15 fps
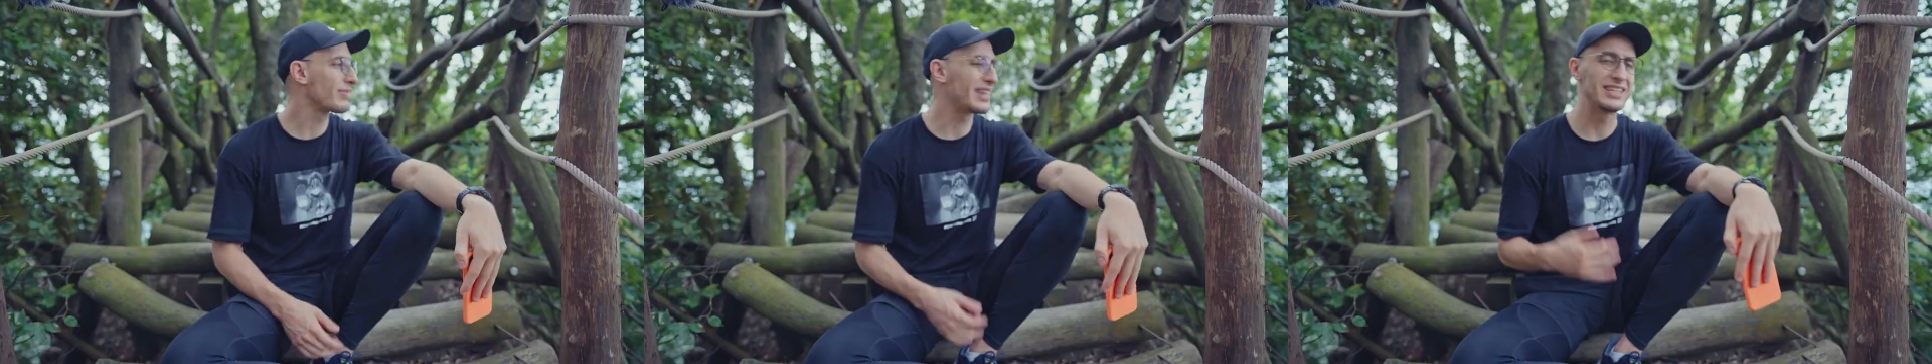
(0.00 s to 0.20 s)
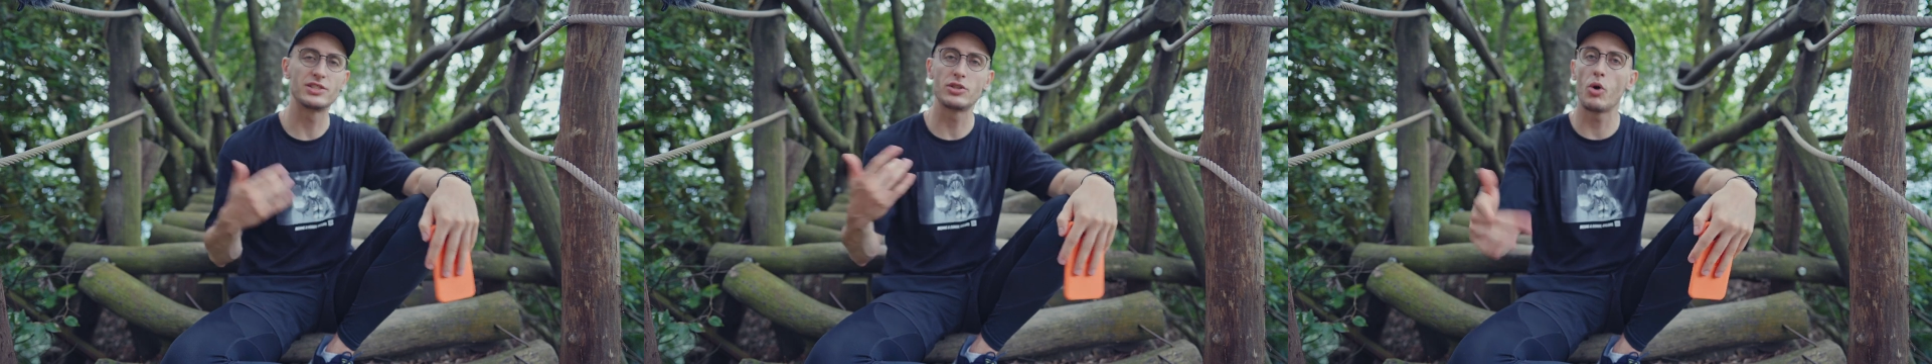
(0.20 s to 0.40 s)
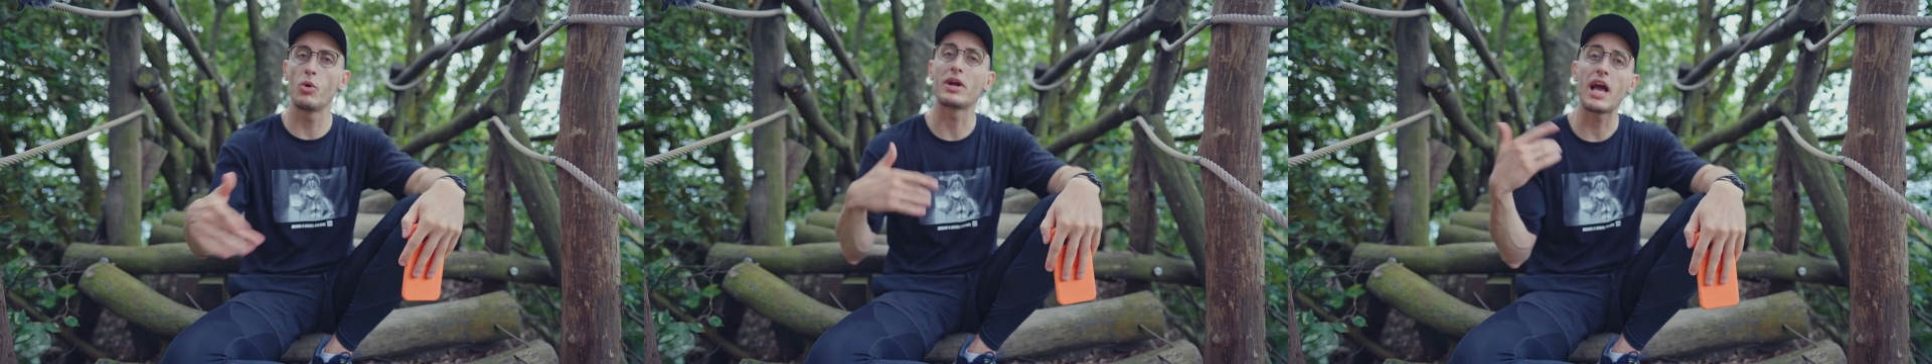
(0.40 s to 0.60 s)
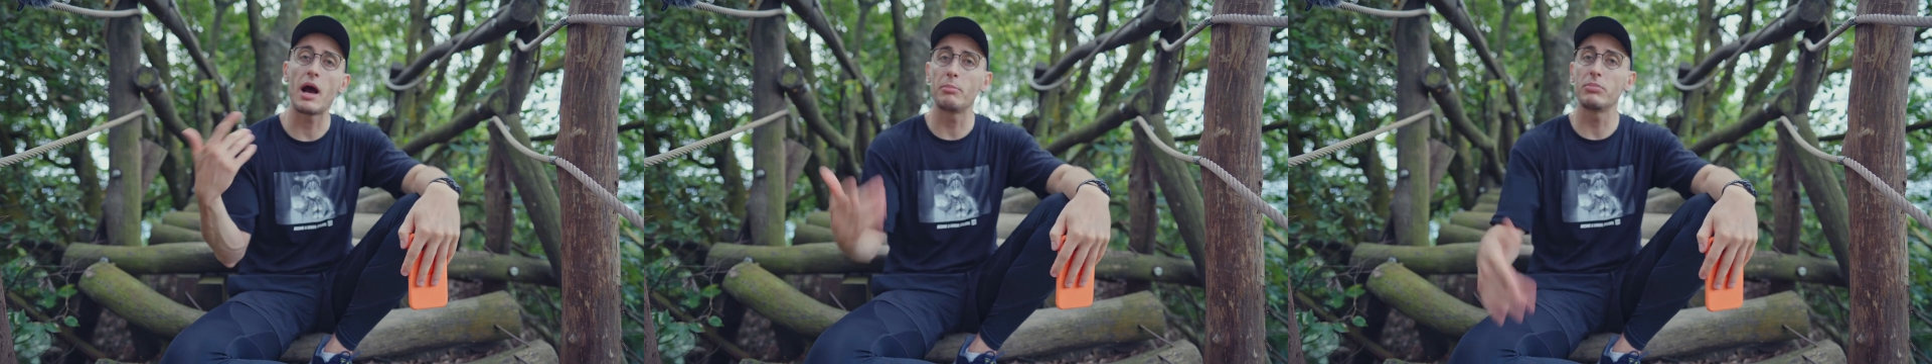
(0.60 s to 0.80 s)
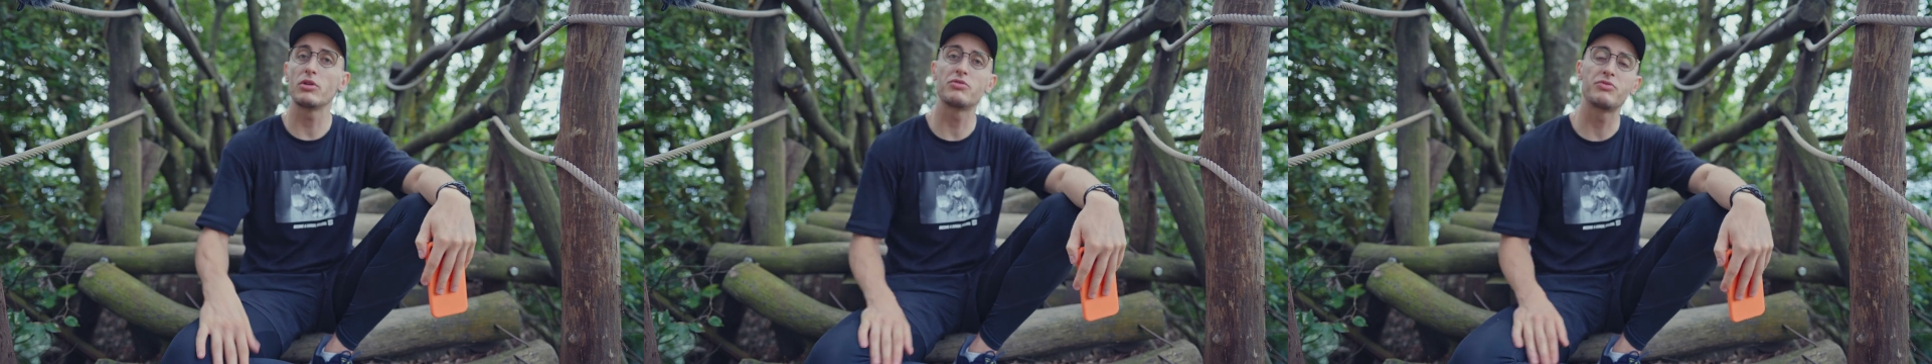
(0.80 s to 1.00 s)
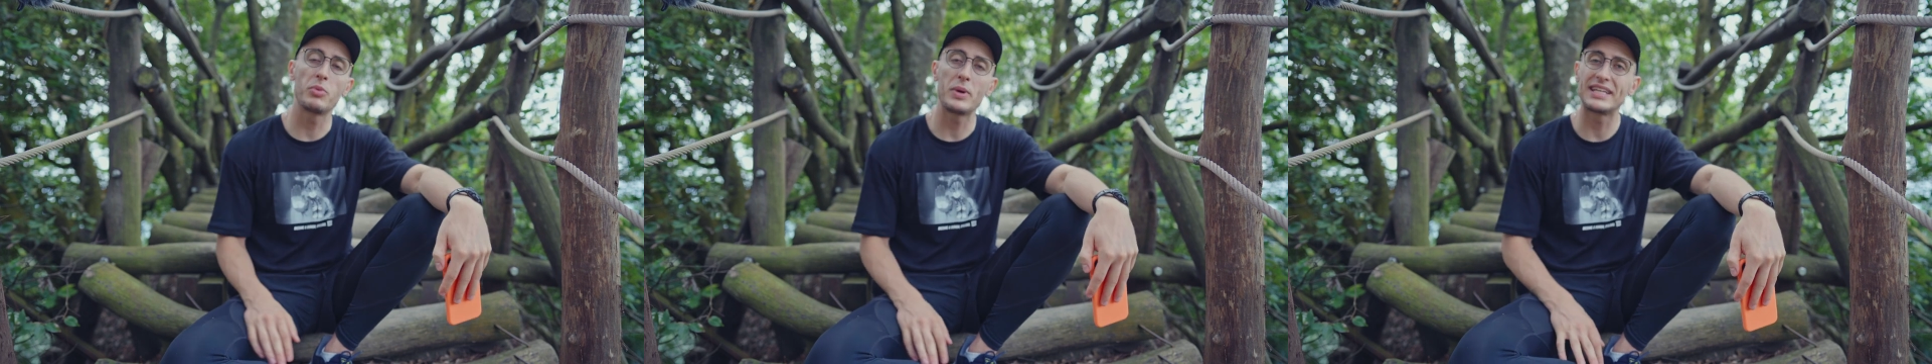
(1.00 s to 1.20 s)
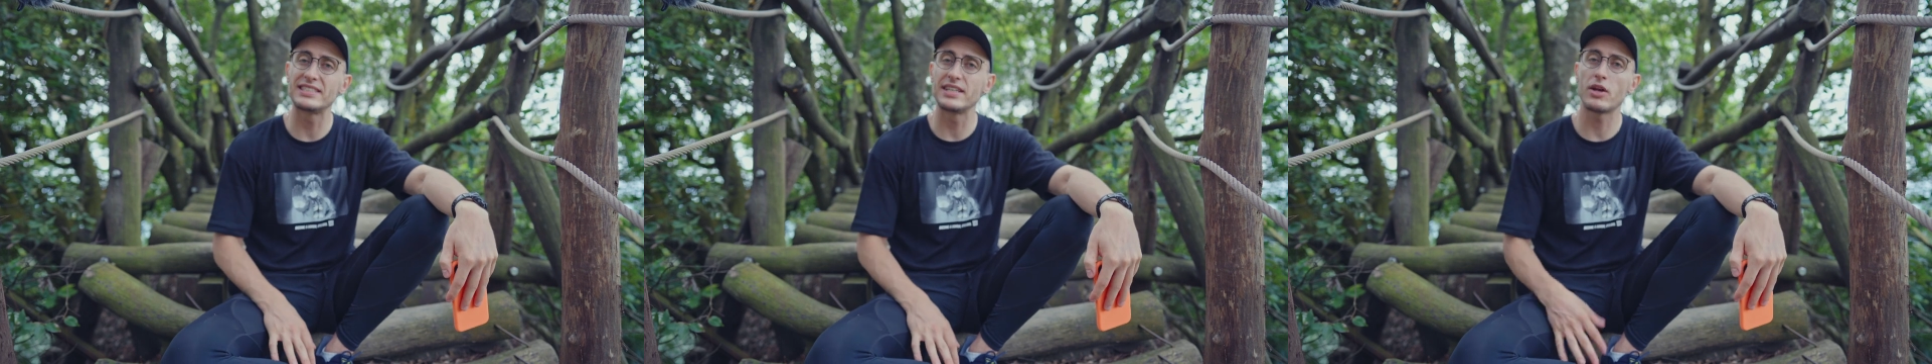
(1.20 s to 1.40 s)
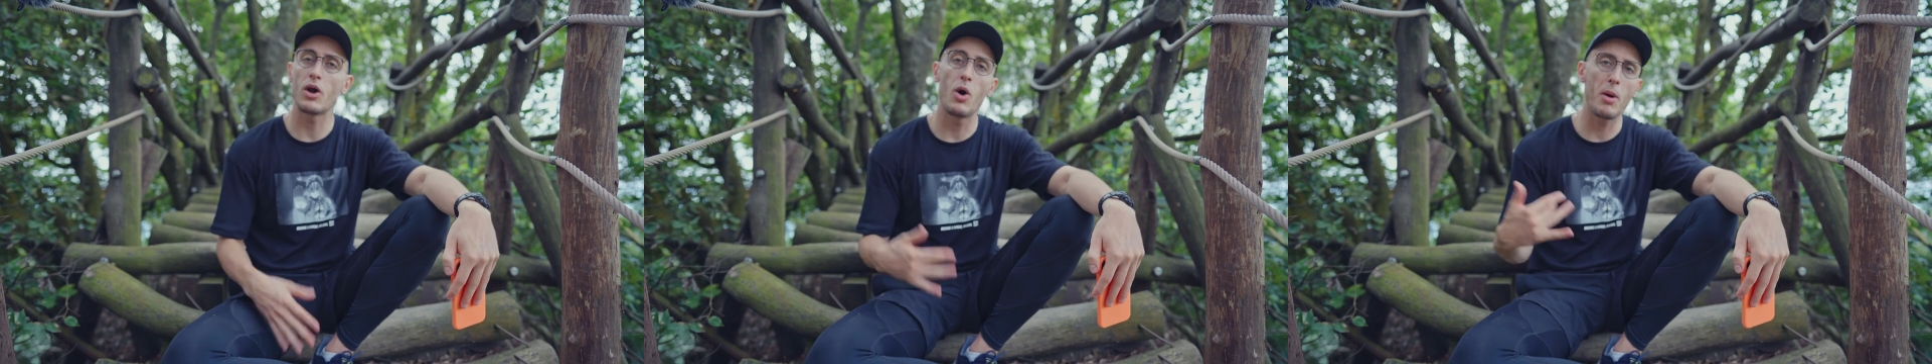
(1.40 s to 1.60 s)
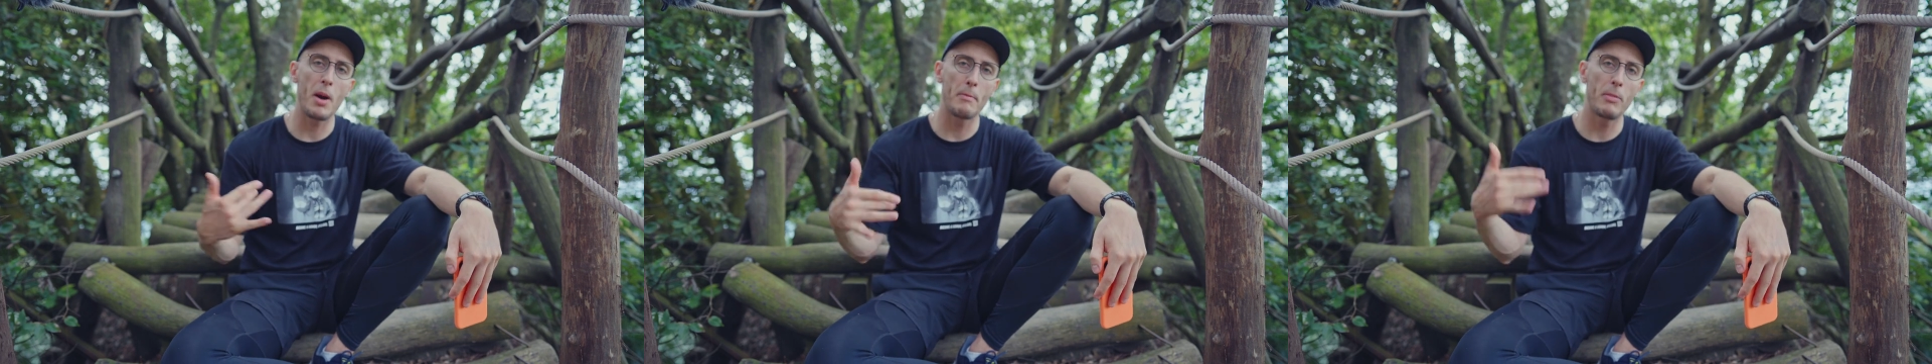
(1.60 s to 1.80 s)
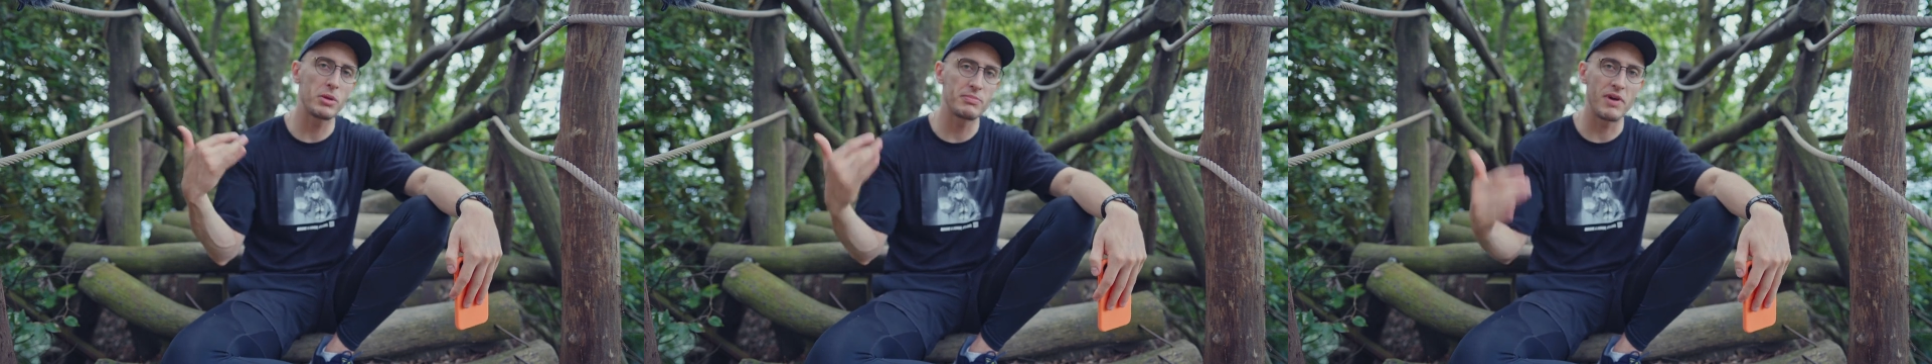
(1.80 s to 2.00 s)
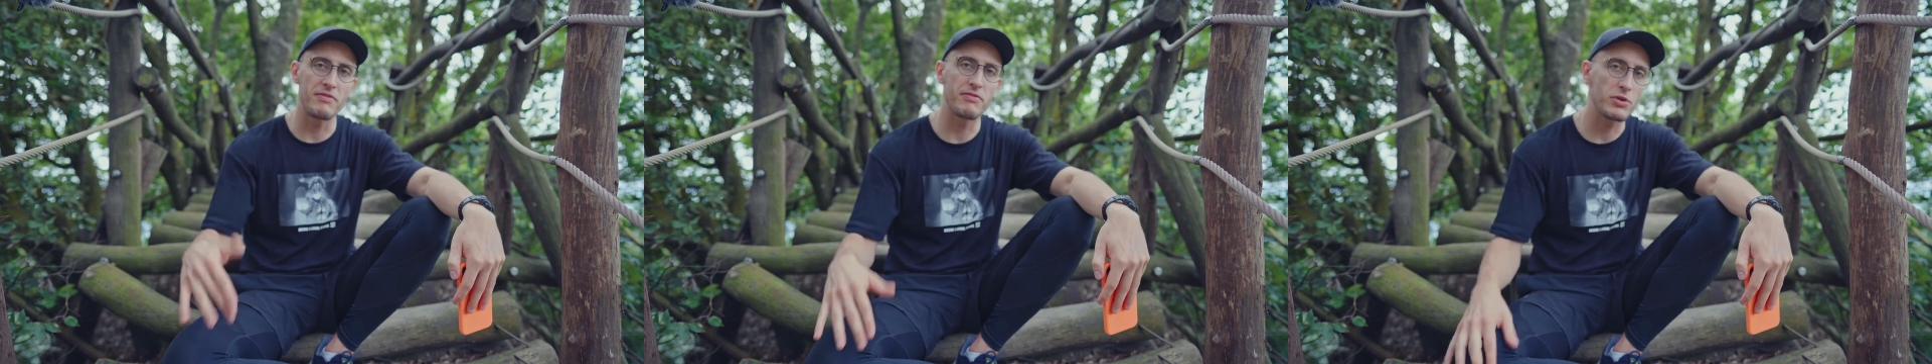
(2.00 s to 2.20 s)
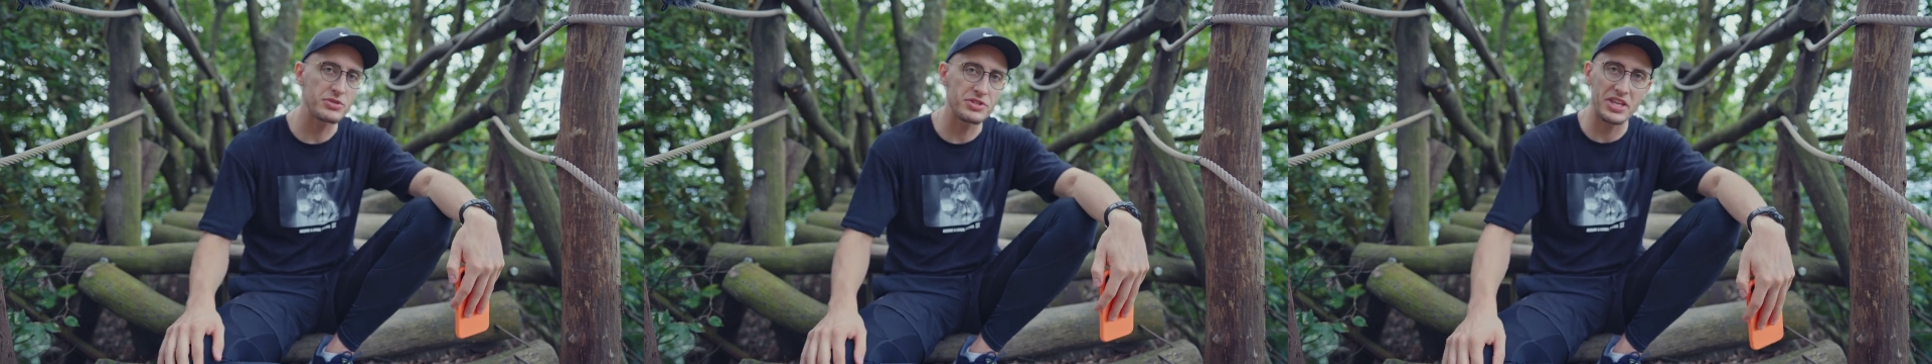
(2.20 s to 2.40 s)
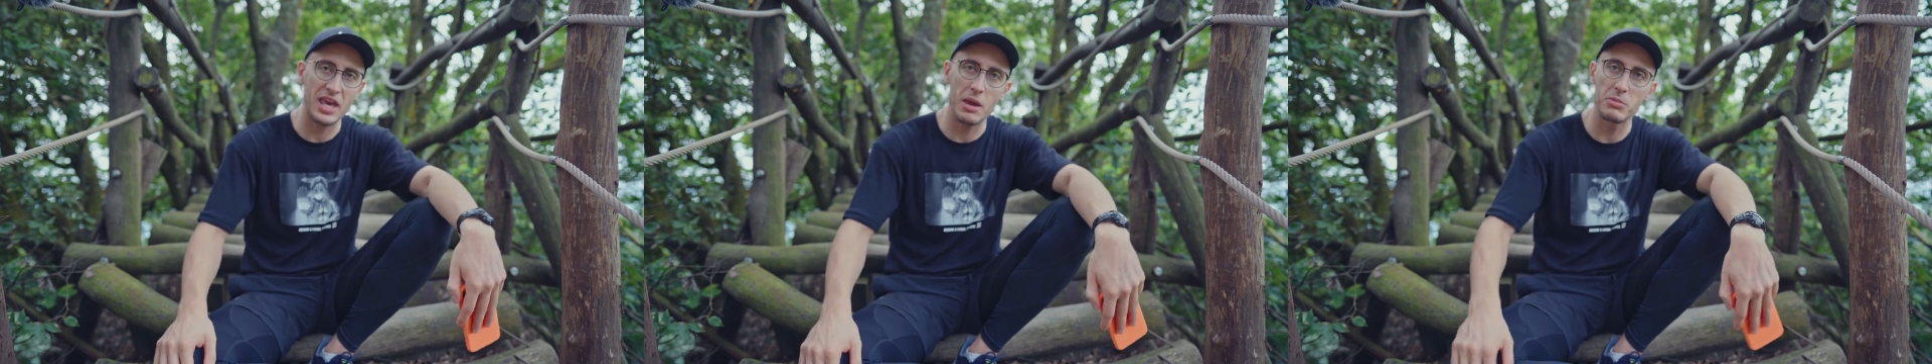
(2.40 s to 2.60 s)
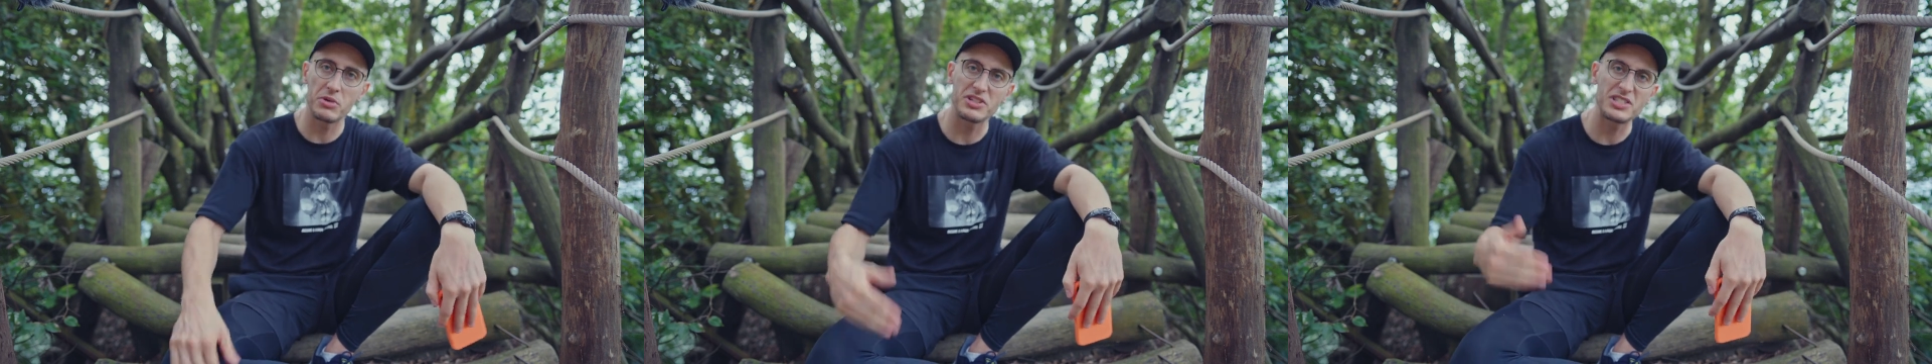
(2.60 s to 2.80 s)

So a couple of weeks ago I bought my first camera,